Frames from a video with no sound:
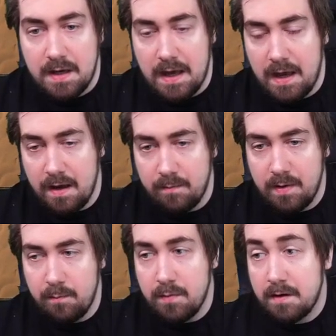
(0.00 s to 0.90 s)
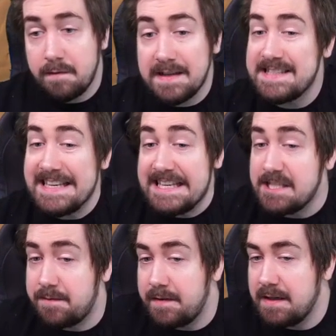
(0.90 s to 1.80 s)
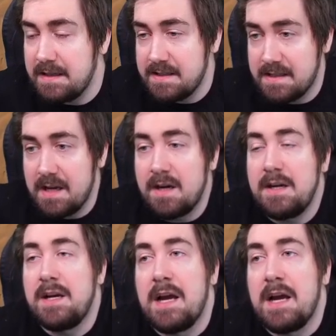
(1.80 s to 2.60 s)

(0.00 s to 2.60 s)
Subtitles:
Mudflats is fairly scary.